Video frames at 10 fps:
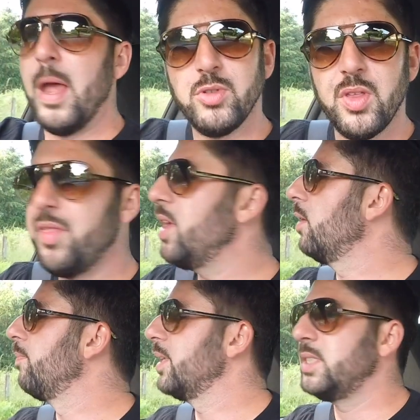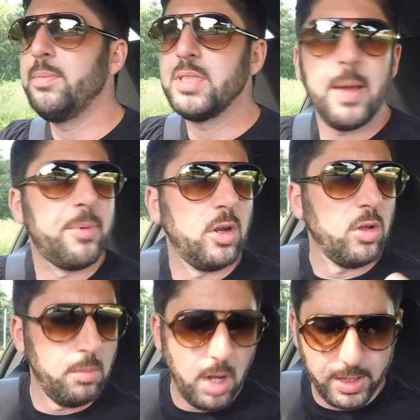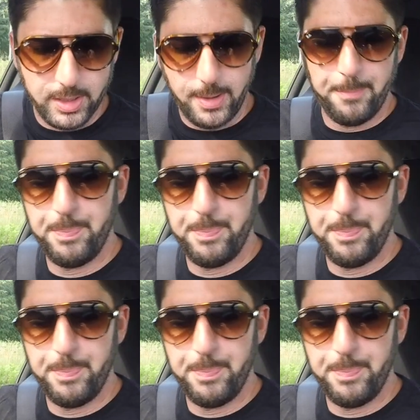was a thing. They seem to happen a lot in my car.